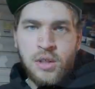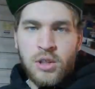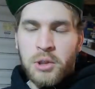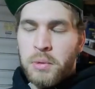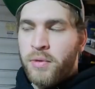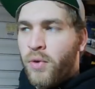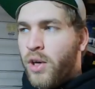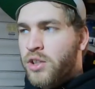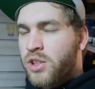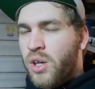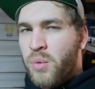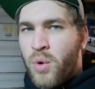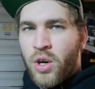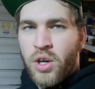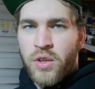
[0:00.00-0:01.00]
So before I
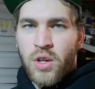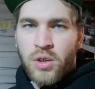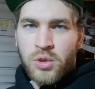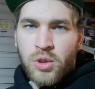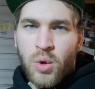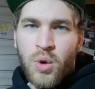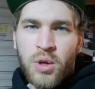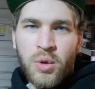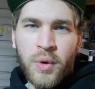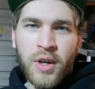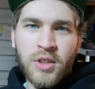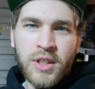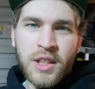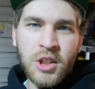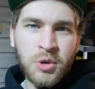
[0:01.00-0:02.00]
start work on those oil
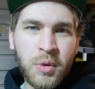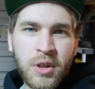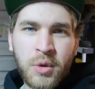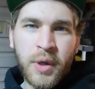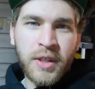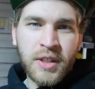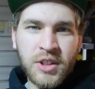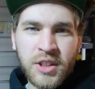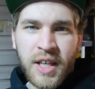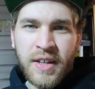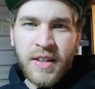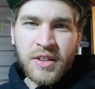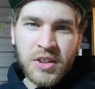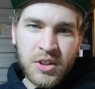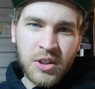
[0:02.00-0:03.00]
rails, I just want to quickly say
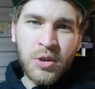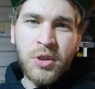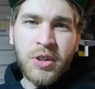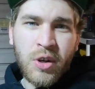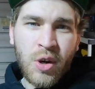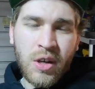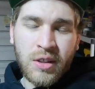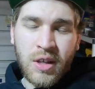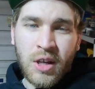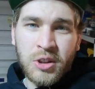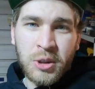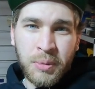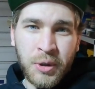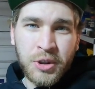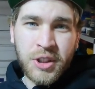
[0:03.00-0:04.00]
that the cylinder
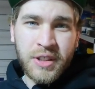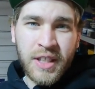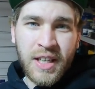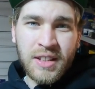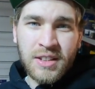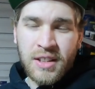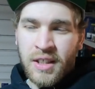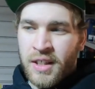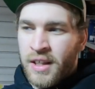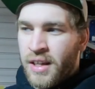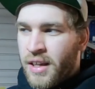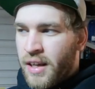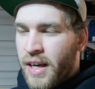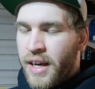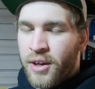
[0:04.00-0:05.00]
contribution test,
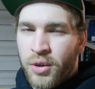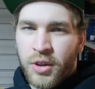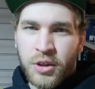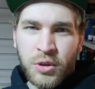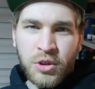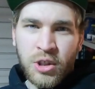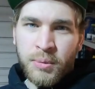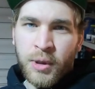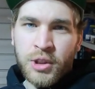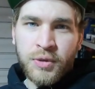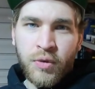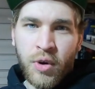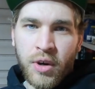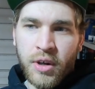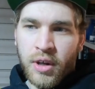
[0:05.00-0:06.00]
it can only do so much
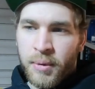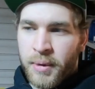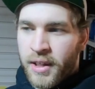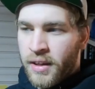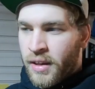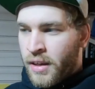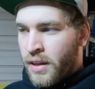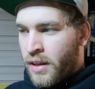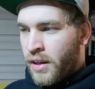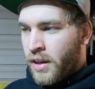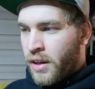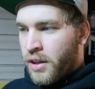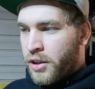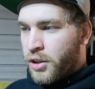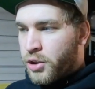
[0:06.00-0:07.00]
for you. I mean,
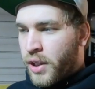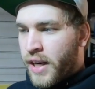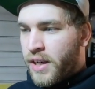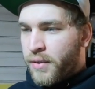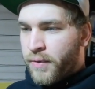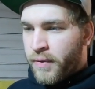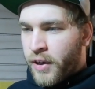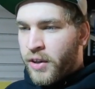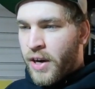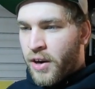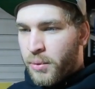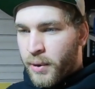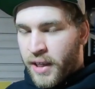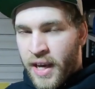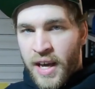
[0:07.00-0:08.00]
you're trying to figure
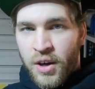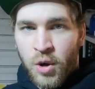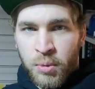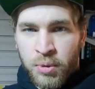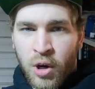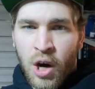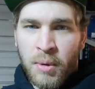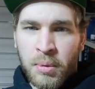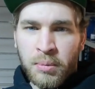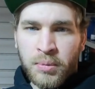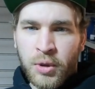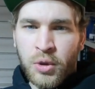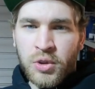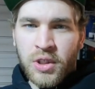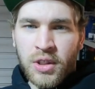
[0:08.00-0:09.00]
out a mechanical
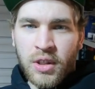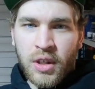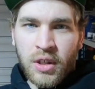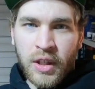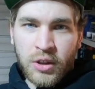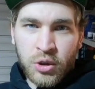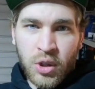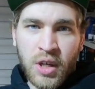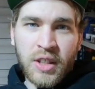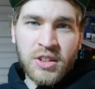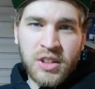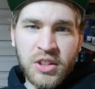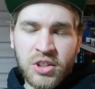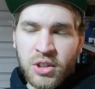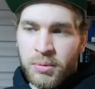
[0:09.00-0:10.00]
problem using an electronic
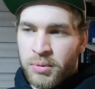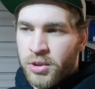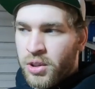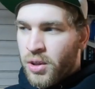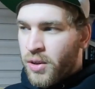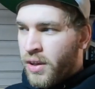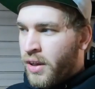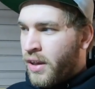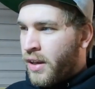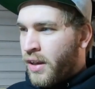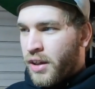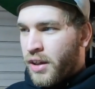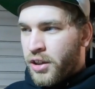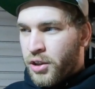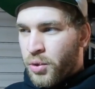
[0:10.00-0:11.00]
system. So
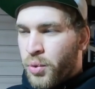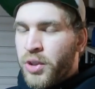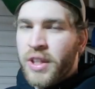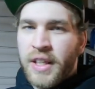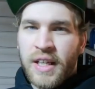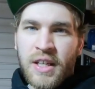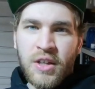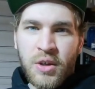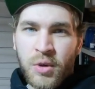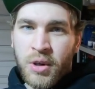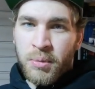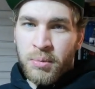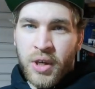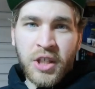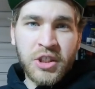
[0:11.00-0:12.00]
you really need to do a
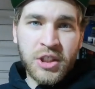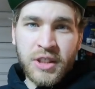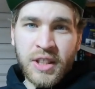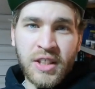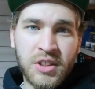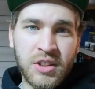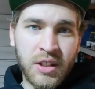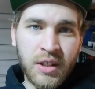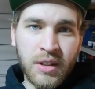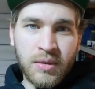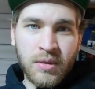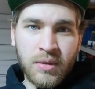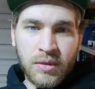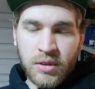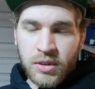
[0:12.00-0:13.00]
compression test to
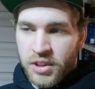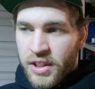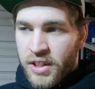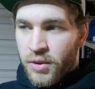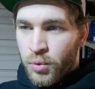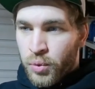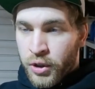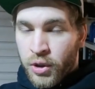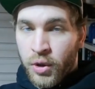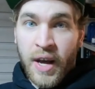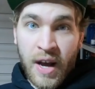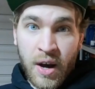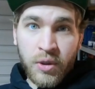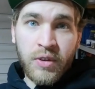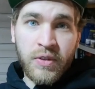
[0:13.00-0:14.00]
see the real
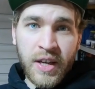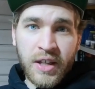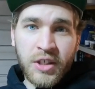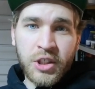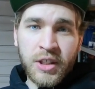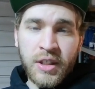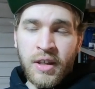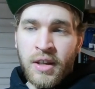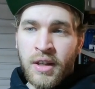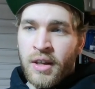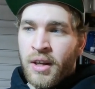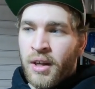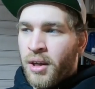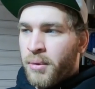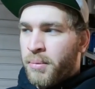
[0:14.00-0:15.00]
health of the engine.
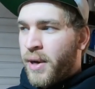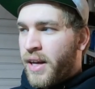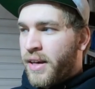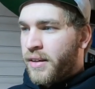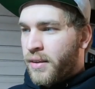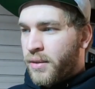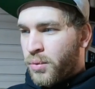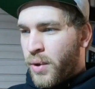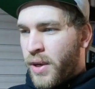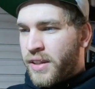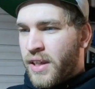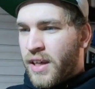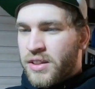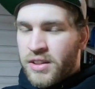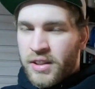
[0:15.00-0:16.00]
But what it
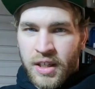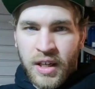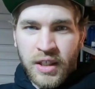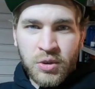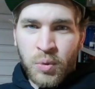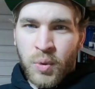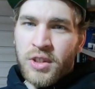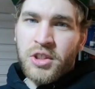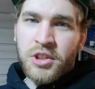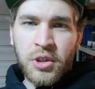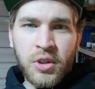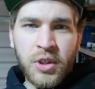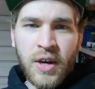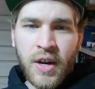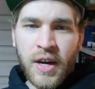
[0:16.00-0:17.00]
does, it cuts one
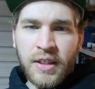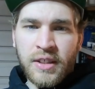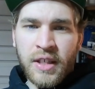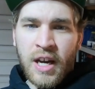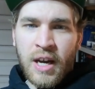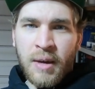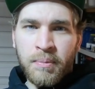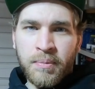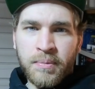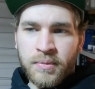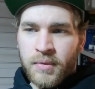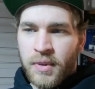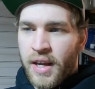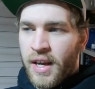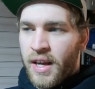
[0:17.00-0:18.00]
cylinder out at a time,
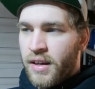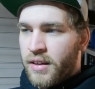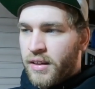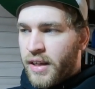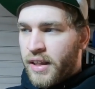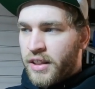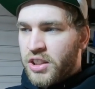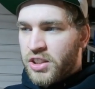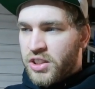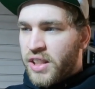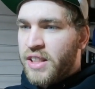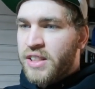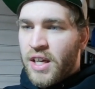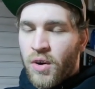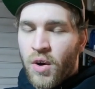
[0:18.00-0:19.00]
and it just
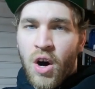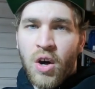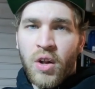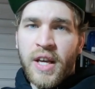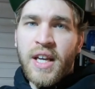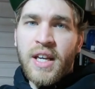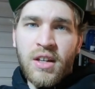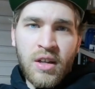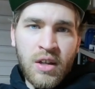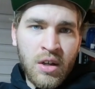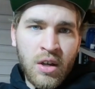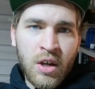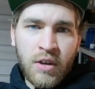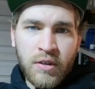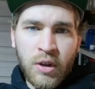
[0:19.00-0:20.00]
sees how all 8
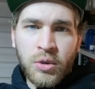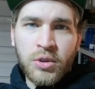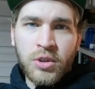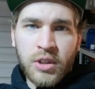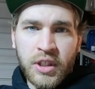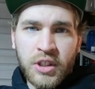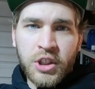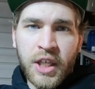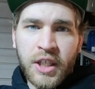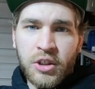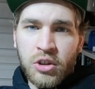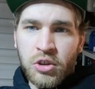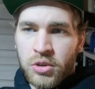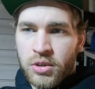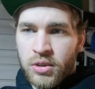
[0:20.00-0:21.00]
of those
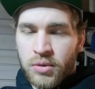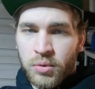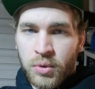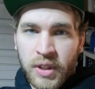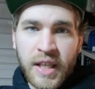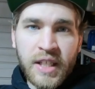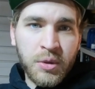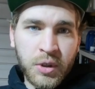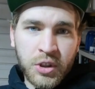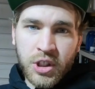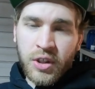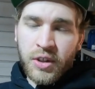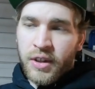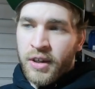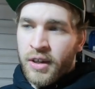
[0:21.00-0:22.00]
injectors relate to each
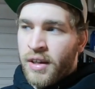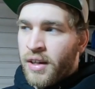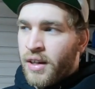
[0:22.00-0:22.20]
other.